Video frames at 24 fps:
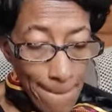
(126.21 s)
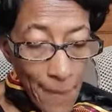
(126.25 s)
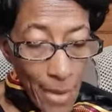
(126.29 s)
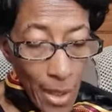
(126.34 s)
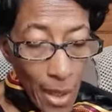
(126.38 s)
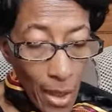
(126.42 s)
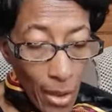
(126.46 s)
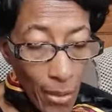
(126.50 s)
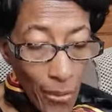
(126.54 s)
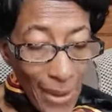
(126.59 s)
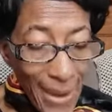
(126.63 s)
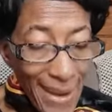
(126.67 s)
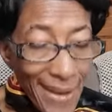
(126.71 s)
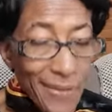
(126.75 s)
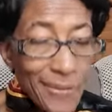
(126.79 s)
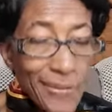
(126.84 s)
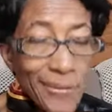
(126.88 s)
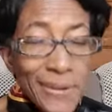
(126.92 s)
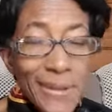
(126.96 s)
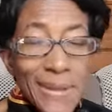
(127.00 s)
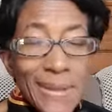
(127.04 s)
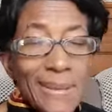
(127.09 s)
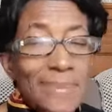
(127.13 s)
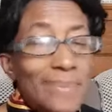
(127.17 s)

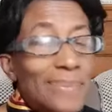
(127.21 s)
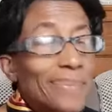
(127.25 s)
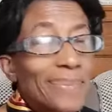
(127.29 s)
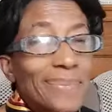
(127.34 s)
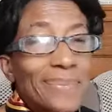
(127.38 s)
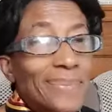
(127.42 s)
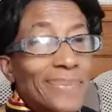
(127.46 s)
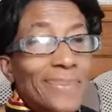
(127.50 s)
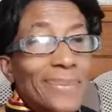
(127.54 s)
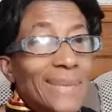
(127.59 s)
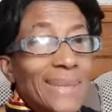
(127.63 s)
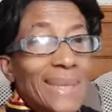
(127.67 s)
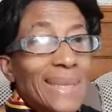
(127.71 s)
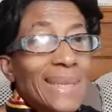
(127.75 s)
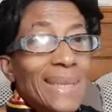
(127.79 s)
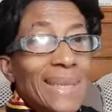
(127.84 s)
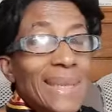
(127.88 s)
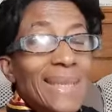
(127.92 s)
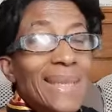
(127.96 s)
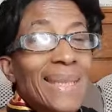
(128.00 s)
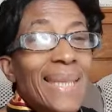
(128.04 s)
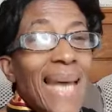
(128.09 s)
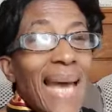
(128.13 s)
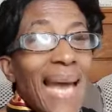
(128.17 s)
However,
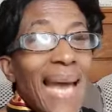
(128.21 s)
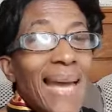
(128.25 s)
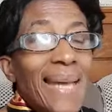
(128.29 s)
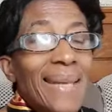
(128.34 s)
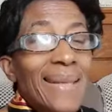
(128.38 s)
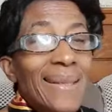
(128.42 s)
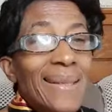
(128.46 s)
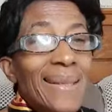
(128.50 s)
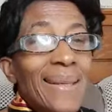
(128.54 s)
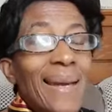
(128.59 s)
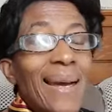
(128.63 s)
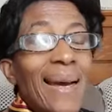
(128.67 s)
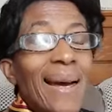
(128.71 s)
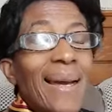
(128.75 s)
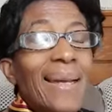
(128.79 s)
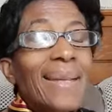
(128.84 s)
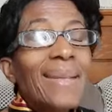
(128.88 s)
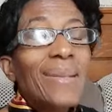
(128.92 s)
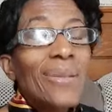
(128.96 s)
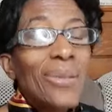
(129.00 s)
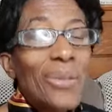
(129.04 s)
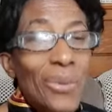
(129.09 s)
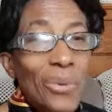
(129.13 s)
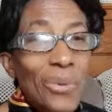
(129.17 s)
that I
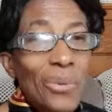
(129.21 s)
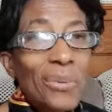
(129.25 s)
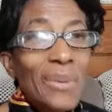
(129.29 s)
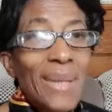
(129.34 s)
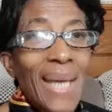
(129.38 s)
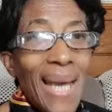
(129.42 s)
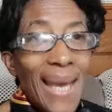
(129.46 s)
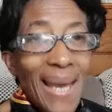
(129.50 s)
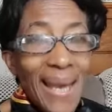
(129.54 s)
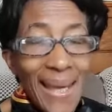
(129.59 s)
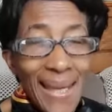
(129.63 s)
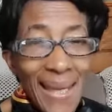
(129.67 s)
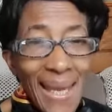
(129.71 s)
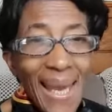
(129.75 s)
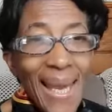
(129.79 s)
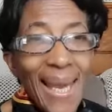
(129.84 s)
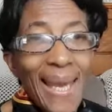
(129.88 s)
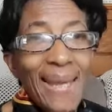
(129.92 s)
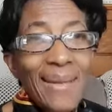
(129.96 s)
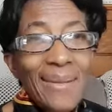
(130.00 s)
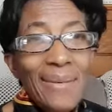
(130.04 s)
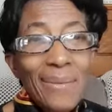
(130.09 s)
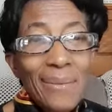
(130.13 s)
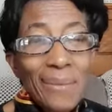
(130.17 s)
knew that I
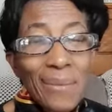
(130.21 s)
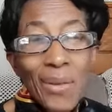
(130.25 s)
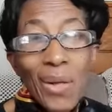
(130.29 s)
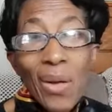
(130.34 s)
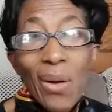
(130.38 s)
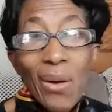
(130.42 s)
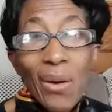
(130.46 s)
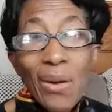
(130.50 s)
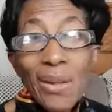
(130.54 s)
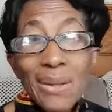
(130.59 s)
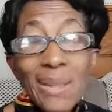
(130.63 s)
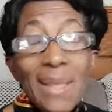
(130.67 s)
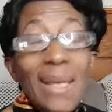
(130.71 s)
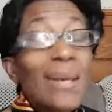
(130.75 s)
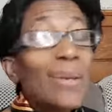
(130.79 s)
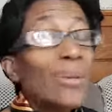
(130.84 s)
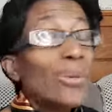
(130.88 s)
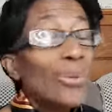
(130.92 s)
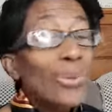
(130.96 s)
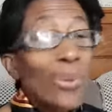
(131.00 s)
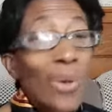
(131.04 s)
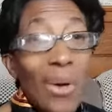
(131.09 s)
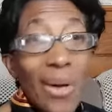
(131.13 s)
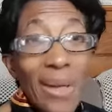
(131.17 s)
had God, I
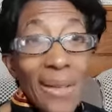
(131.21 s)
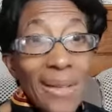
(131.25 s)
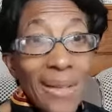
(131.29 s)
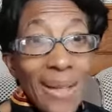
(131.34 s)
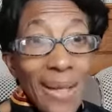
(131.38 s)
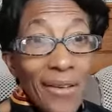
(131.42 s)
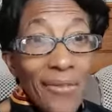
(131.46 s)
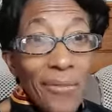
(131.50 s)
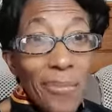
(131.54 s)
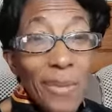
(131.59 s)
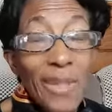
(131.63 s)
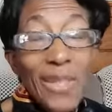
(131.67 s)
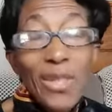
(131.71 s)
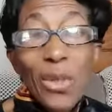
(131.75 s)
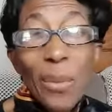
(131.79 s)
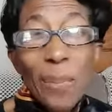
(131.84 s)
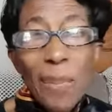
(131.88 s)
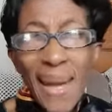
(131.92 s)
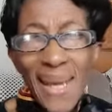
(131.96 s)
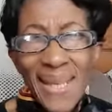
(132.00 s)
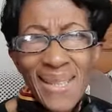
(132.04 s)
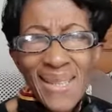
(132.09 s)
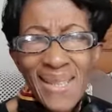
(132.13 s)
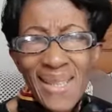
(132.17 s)
knew God loved me. So
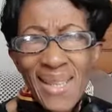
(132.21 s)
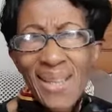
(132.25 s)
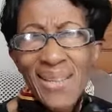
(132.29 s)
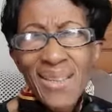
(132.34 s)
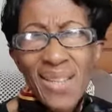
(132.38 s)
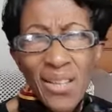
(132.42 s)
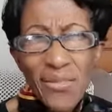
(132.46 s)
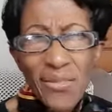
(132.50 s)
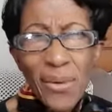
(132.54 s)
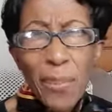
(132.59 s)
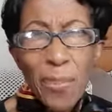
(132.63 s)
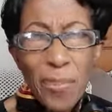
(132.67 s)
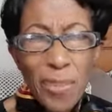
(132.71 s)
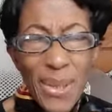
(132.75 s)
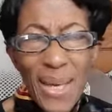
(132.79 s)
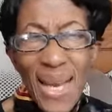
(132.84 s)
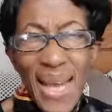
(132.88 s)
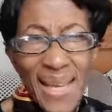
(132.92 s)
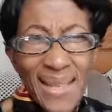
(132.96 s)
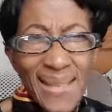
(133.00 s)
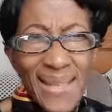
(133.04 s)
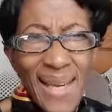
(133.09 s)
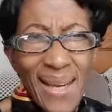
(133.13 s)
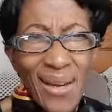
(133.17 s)
back to the idea of a
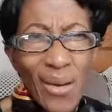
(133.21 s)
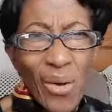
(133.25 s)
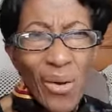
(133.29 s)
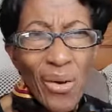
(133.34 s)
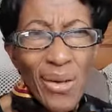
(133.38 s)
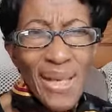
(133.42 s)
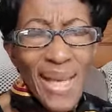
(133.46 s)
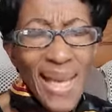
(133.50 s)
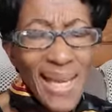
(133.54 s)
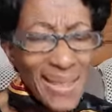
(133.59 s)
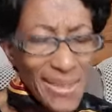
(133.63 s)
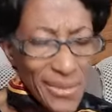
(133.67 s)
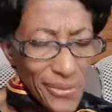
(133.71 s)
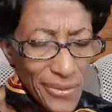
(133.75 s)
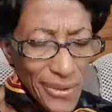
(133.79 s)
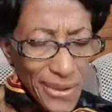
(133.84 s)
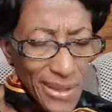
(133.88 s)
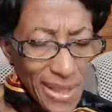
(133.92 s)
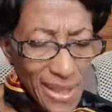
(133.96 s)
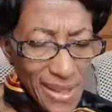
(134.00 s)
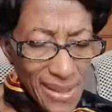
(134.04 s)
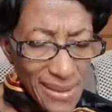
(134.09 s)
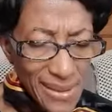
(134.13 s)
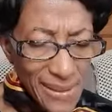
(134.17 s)
plan that God has for
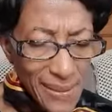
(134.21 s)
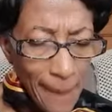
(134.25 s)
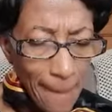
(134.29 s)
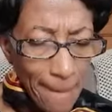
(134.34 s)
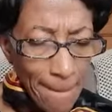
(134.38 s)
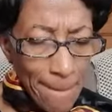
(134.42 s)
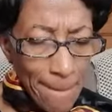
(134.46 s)
us.